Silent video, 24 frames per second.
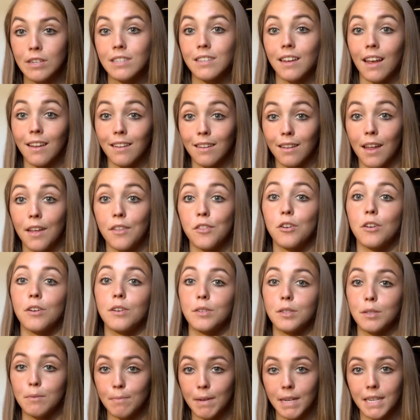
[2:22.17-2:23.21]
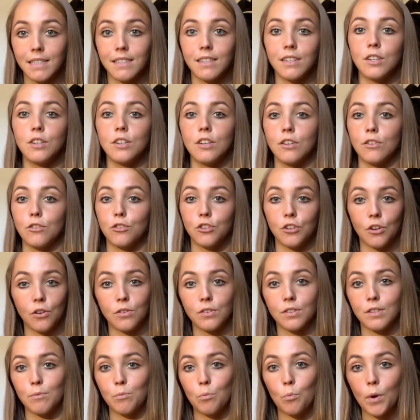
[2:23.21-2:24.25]
said leather is meant to, you know, show
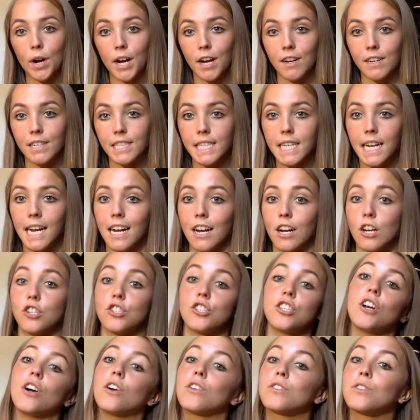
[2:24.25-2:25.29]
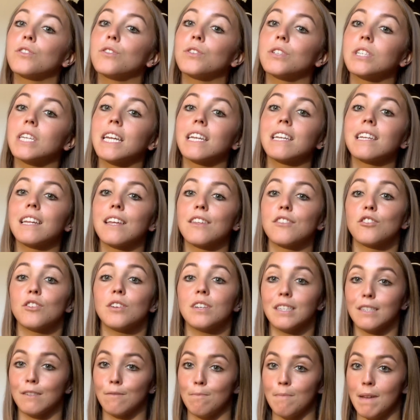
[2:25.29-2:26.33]
some wear and tear. She also said leather
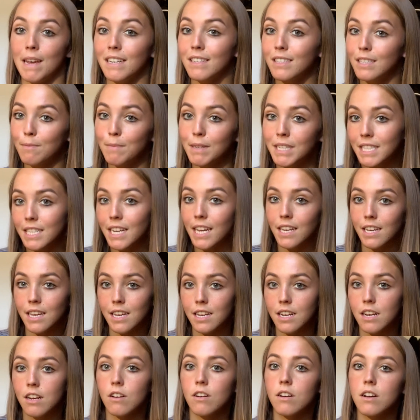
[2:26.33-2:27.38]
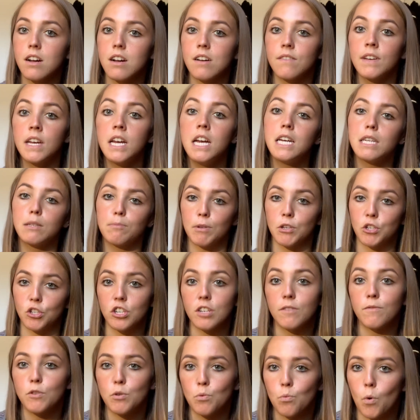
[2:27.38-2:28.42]
is meant to be taken care of, especially
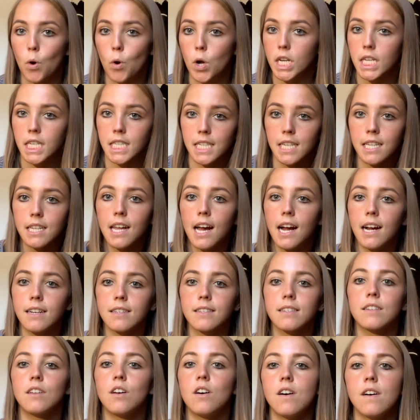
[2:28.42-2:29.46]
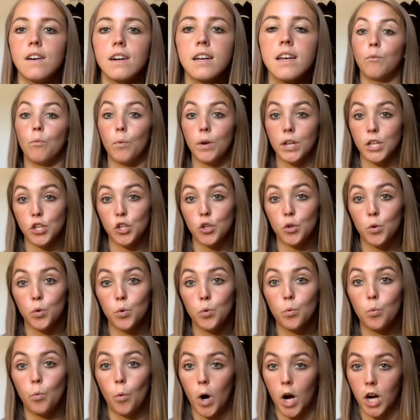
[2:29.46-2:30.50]
if you want it to last long. When
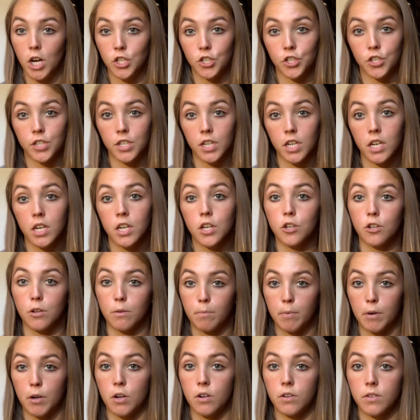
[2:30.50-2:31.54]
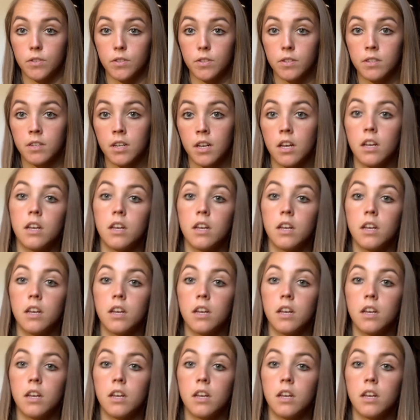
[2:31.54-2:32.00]
you wash your purse,